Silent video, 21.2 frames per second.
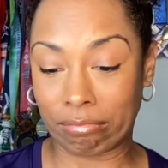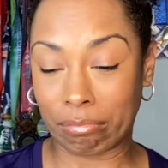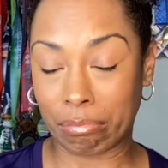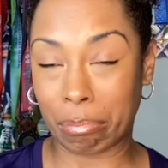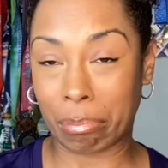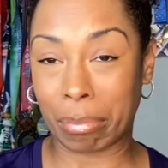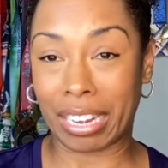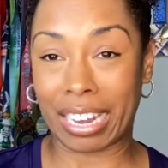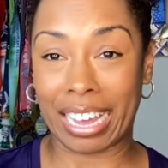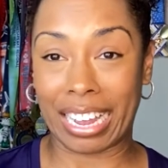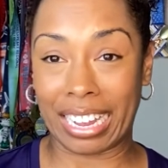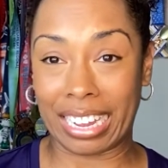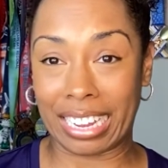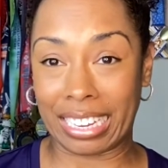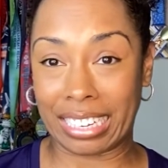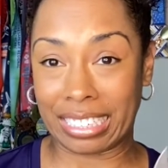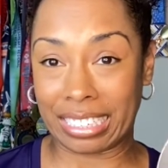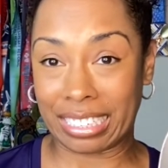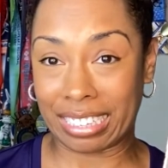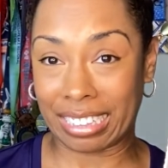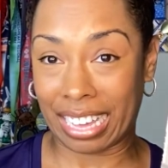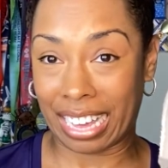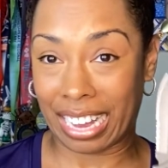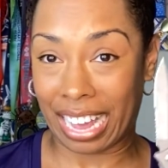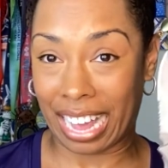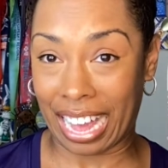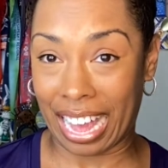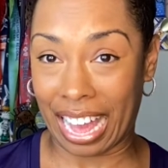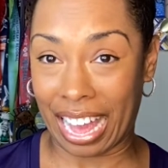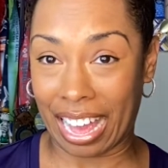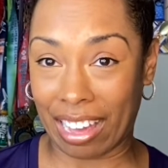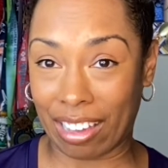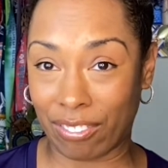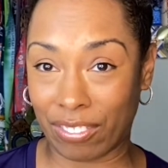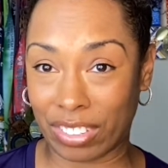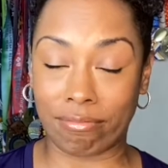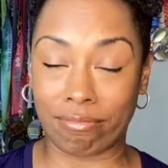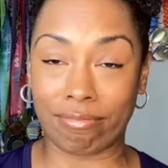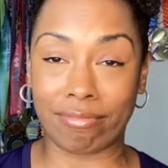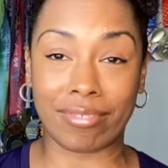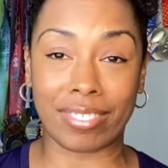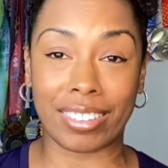blade that I have.
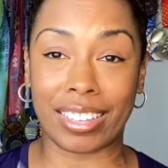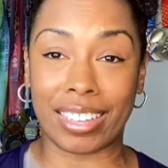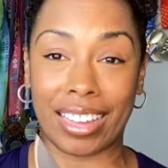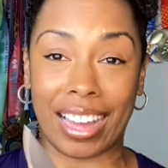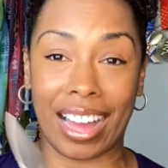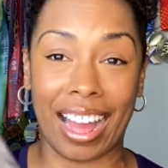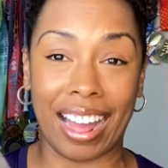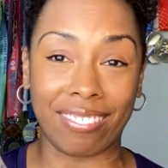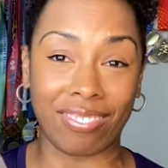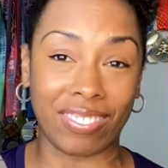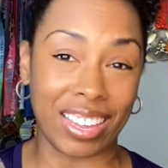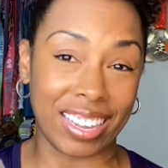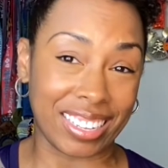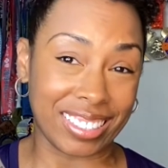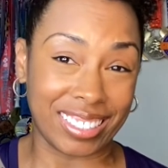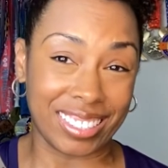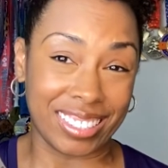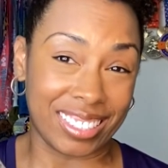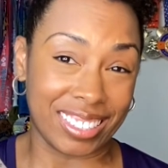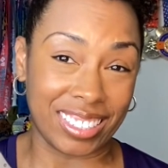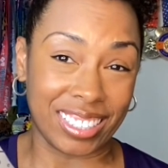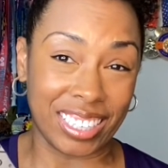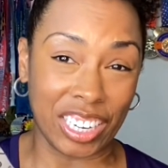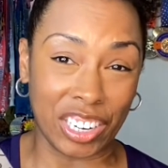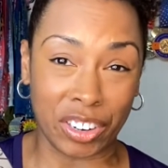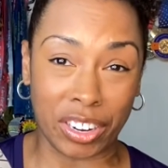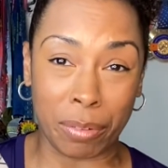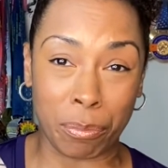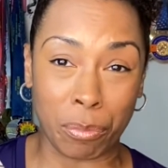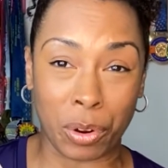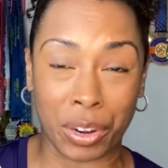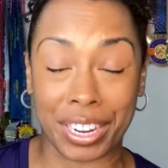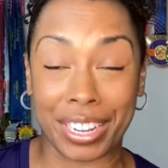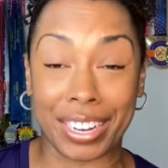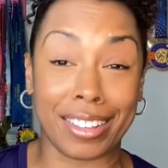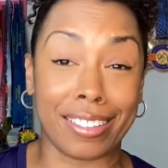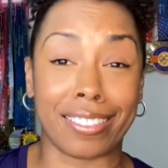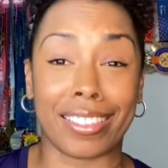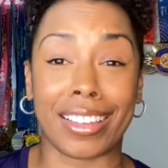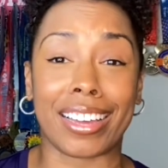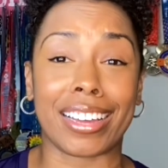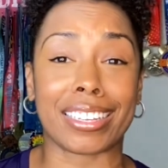I think it's a deterrent more than
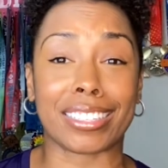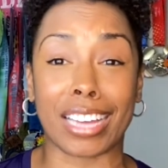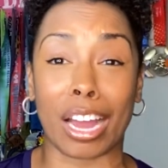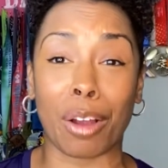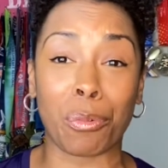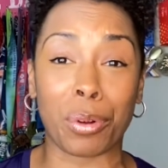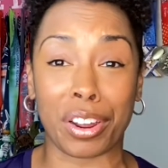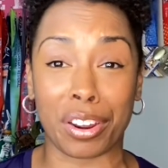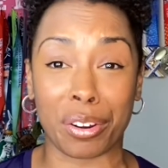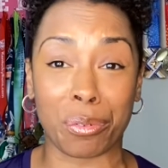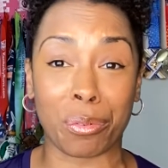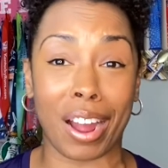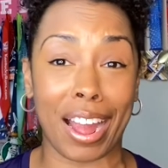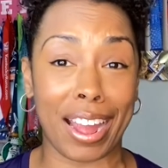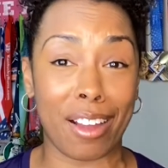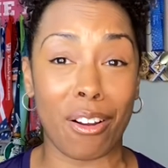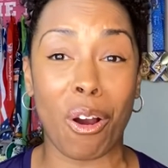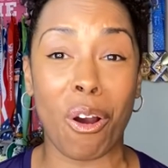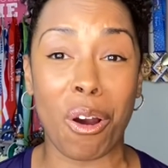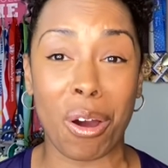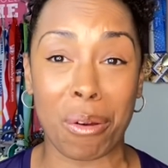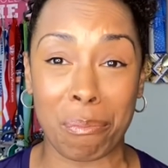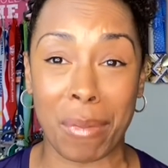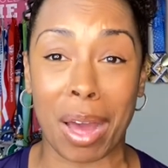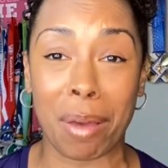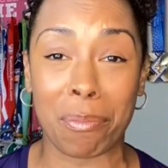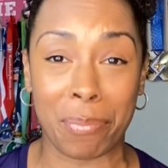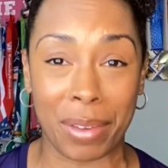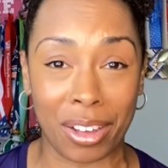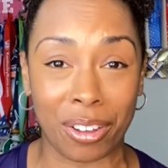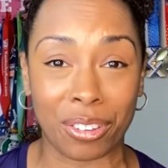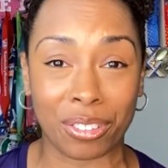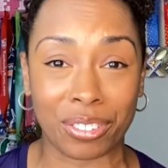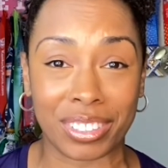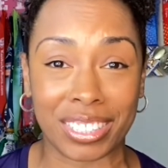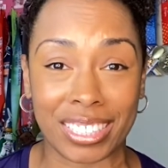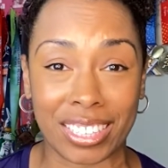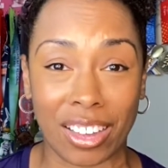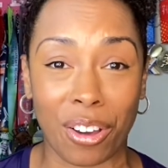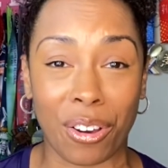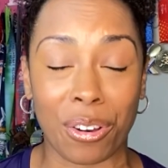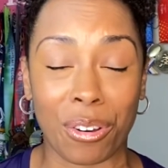anything, because I wear it right on my belt,
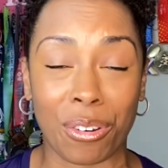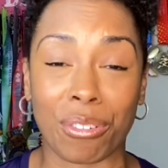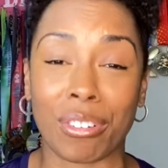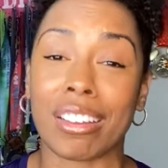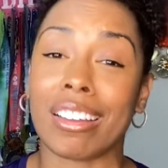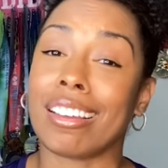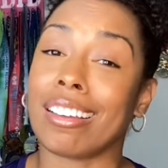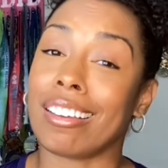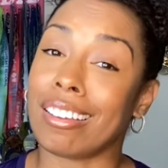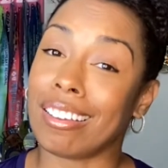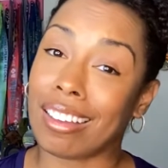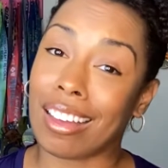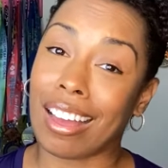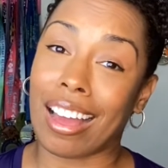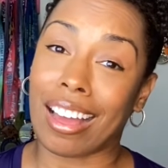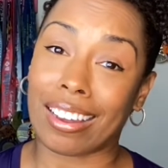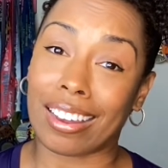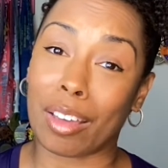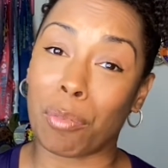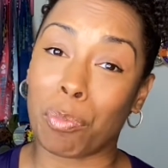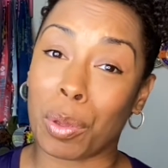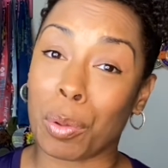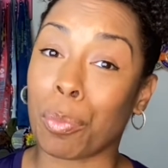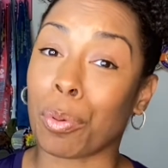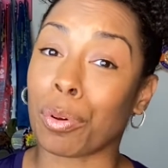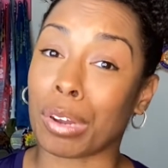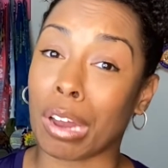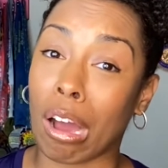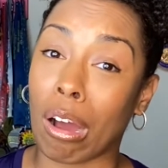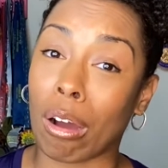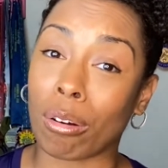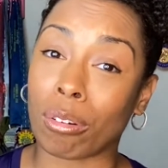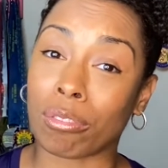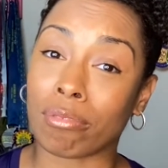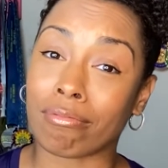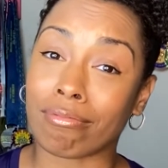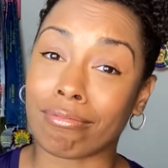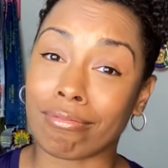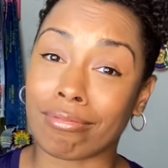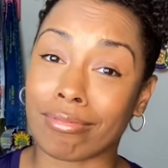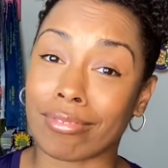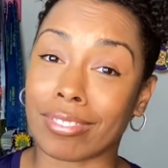so I let people know
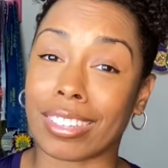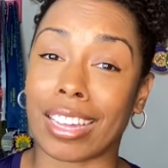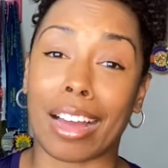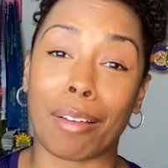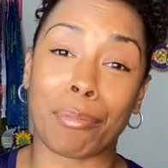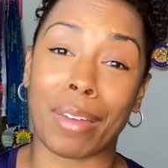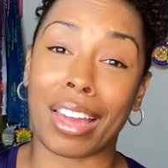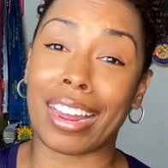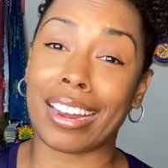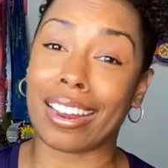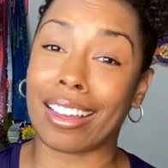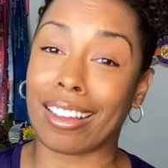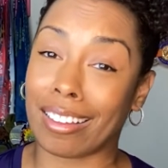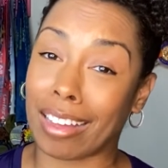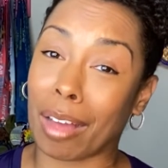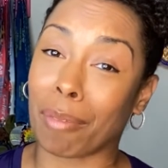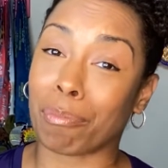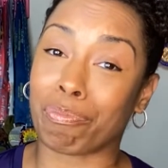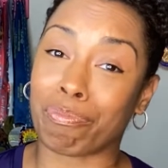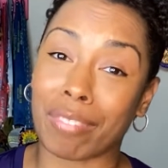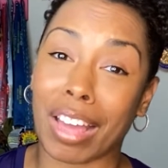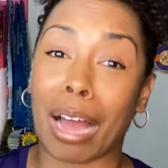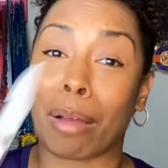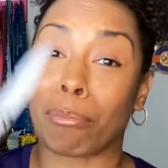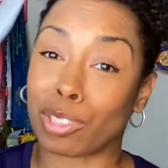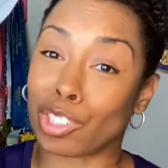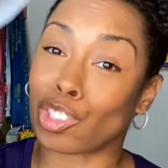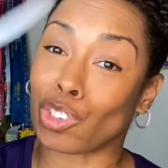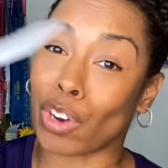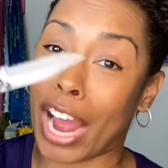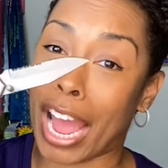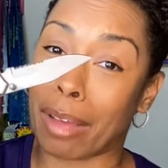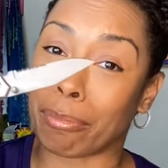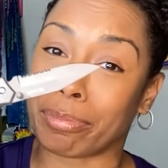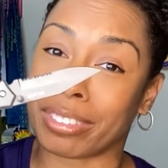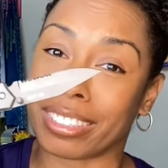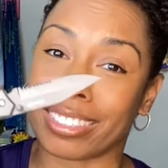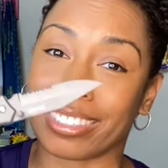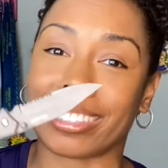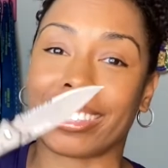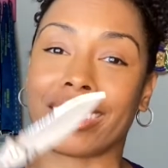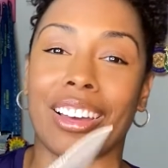I'm
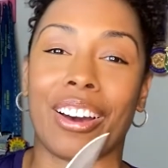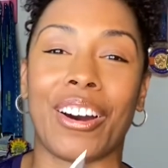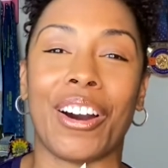strapped. So